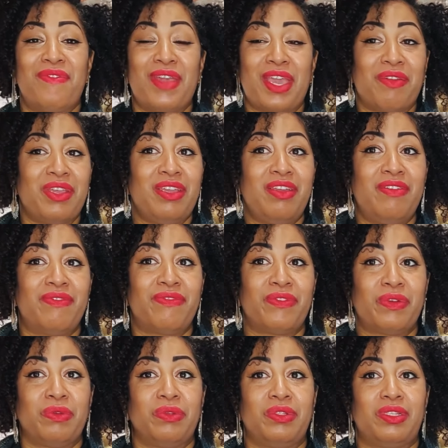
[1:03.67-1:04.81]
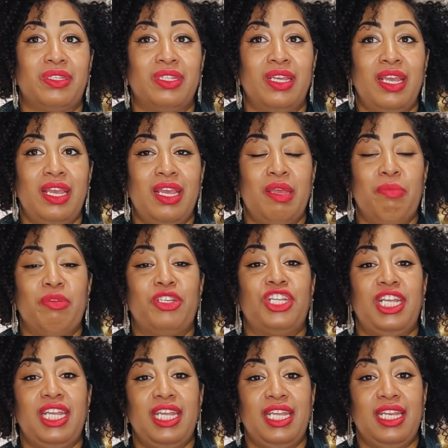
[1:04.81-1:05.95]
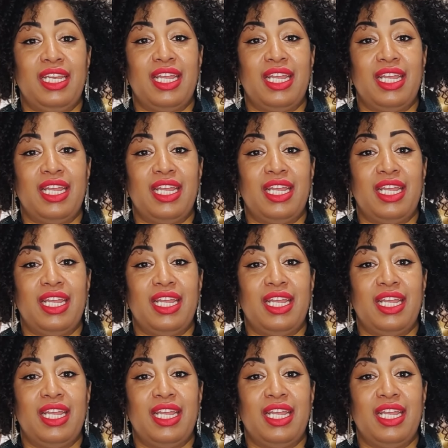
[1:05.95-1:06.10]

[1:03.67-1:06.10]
very first machine.